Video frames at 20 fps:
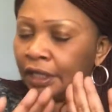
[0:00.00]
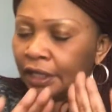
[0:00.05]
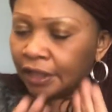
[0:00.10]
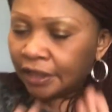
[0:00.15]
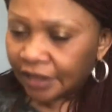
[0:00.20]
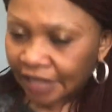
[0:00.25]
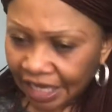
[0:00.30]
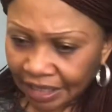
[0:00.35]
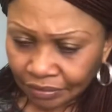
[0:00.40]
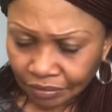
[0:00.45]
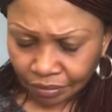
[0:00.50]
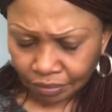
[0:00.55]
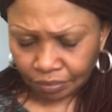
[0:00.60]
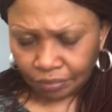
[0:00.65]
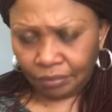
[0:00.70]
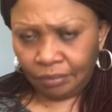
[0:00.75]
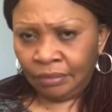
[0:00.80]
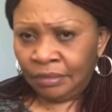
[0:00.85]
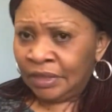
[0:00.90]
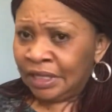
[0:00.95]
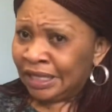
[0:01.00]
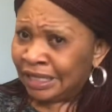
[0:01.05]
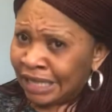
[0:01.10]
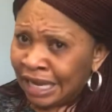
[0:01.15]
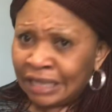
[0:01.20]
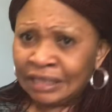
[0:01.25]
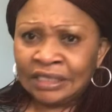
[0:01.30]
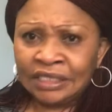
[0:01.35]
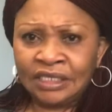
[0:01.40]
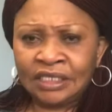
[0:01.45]

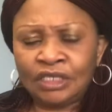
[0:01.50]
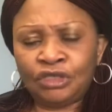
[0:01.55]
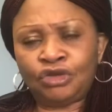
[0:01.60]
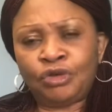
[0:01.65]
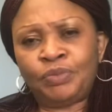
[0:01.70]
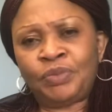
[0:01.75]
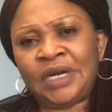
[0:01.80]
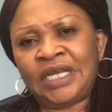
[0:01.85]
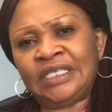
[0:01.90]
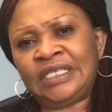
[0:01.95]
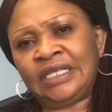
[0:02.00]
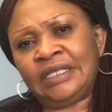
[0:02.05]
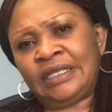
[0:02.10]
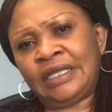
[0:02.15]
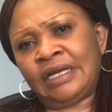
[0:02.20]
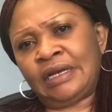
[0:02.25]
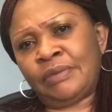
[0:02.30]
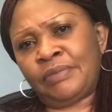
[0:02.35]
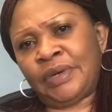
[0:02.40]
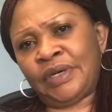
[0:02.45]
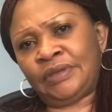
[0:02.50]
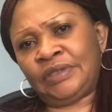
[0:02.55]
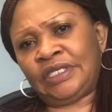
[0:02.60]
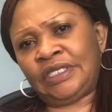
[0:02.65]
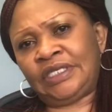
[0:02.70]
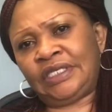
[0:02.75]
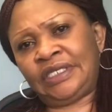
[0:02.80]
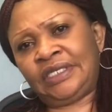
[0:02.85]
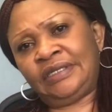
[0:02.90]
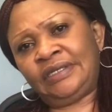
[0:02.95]
That is the surprising thing about
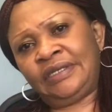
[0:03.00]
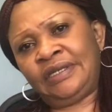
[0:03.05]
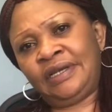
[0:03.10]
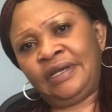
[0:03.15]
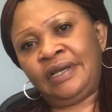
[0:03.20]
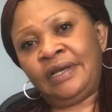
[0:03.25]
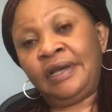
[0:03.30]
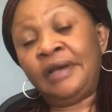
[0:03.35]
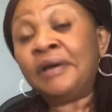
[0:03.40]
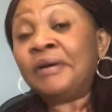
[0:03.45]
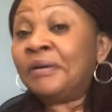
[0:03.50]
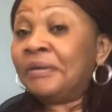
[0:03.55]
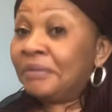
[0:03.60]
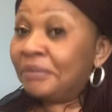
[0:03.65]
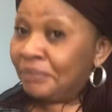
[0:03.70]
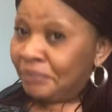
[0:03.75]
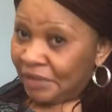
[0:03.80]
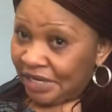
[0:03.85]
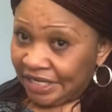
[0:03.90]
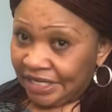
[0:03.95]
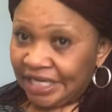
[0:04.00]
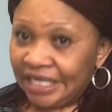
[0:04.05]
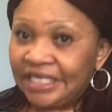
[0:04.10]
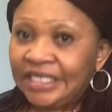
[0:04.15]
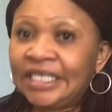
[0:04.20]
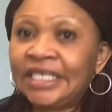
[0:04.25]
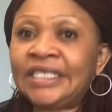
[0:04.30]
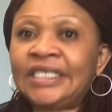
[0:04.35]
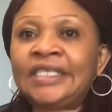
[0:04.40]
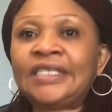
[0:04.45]
it. But they
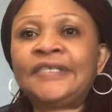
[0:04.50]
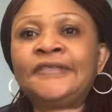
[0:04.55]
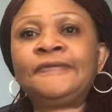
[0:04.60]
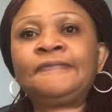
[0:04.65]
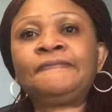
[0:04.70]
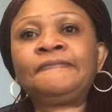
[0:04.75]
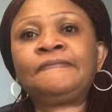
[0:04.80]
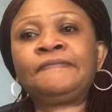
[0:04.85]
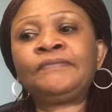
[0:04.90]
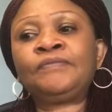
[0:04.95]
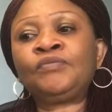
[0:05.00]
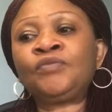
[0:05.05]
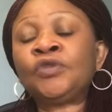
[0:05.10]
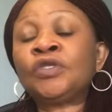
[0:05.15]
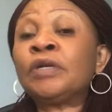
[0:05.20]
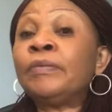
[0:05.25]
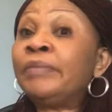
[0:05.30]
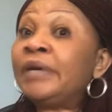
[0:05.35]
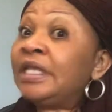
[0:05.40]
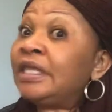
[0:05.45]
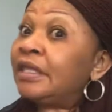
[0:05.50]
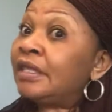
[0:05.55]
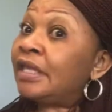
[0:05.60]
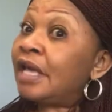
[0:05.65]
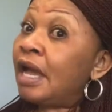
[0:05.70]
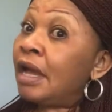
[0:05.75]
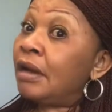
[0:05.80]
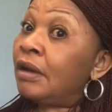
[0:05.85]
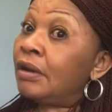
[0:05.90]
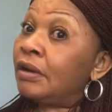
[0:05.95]
did. But
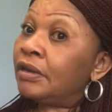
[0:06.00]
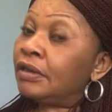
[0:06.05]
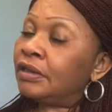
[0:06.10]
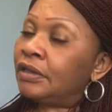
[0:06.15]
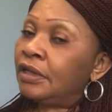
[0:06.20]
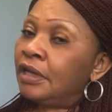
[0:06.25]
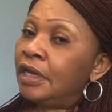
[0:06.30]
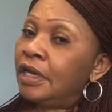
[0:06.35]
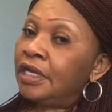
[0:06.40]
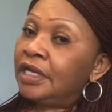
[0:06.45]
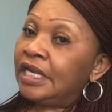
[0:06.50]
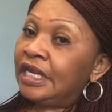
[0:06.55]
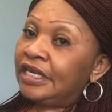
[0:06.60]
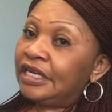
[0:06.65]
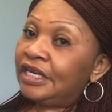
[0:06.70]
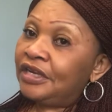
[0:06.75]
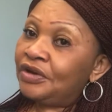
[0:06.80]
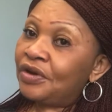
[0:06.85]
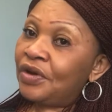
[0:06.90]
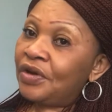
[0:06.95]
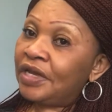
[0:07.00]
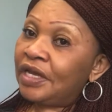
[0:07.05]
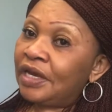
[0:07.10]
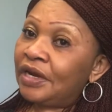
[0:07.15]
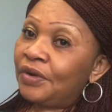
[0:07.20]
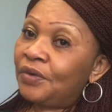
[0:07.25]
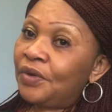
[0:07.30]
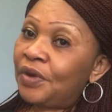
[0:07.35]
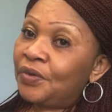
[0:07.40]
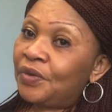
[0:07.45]
thank God they did not
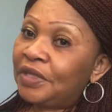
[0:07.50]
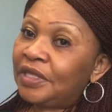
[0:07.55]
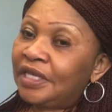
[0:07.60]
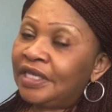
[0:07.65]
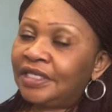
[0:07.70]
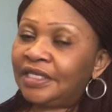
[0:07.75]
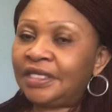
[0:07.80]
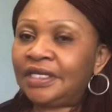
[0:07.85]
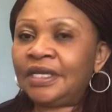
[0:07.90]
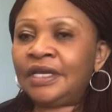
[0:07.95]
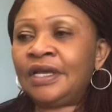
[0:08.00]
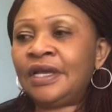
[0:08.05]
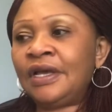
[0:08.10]
get away with it.